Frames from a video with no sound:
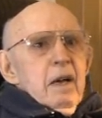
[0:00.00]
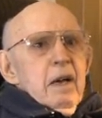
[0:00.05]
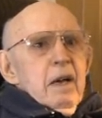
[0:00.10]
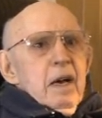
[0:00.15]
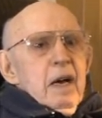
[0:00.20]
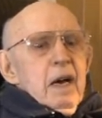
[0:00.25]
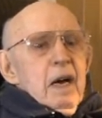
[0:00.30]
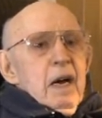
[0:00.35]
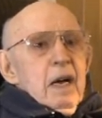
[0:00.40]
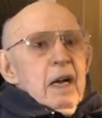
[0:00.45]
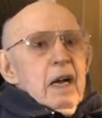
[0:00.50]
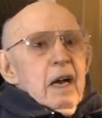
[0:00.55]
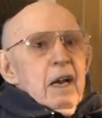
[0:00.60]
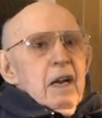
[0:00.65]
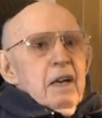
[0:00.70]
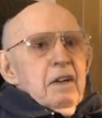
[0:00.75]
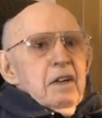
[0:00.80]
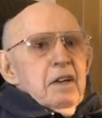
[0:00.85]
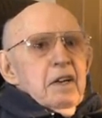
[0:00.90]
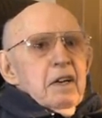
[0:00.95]
I got
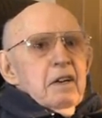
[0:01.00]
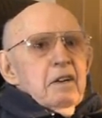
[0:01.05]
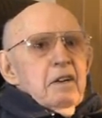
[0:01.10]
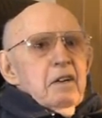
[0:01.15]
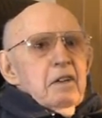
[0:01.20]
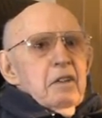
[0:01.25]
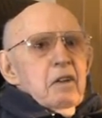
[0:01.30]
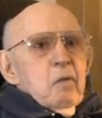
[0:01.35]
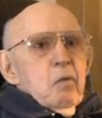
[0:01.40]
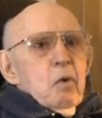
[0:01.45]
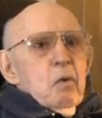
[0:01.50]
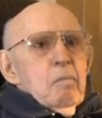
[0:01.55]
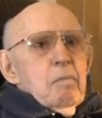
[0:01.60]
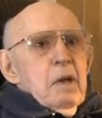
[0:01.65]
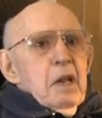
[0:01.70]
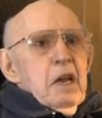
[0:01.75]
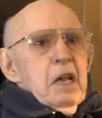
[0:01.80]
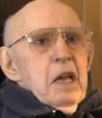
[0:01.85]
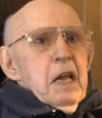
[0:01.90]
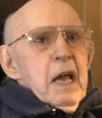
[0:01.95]
to tell you, there were
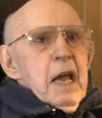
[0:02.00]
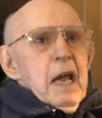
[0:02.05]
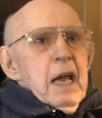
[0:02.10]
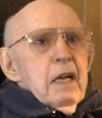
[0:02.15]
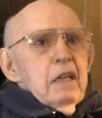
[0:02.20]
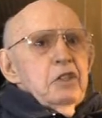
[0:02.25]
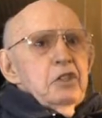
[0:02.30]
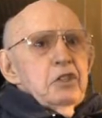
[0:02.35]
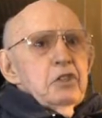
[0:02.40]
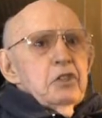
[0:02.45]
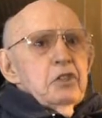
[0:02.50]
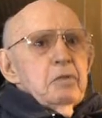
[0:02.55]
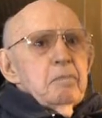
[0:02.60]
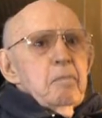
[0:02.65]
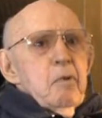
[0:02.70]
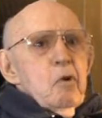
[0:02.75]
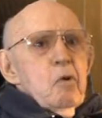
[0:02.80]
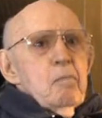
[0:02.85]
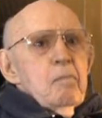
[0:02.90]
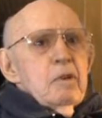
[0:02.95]
many anxious
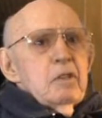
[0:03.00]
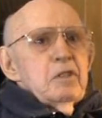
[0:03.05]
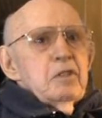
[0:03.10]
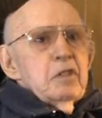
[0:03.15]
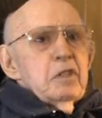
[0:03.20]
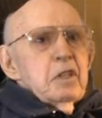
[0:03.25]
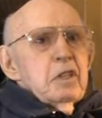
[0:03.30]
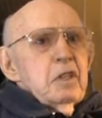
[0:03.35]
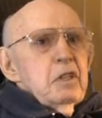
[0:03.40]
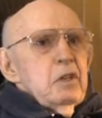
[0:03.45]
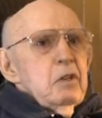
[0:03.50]
moments.